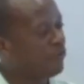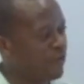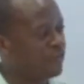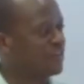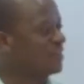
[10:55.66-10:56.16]

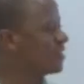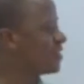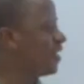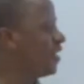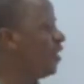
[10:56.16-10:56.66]

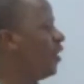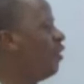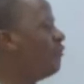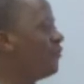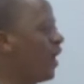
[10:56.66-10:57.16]
features
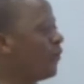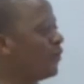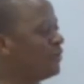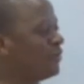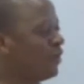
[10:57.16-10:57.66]
of
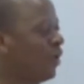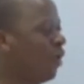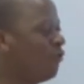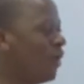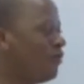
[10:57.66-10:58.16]
language
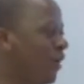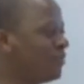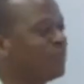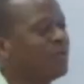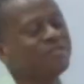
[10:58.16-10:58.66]
of
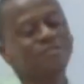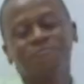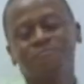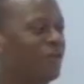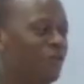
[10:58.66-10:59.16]
advancement
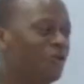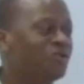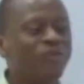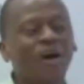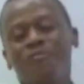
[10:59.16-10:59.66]

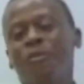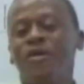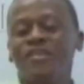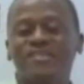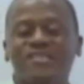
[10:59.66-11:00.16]
use five
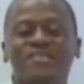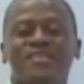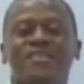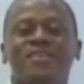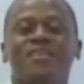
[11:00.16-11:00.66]
points.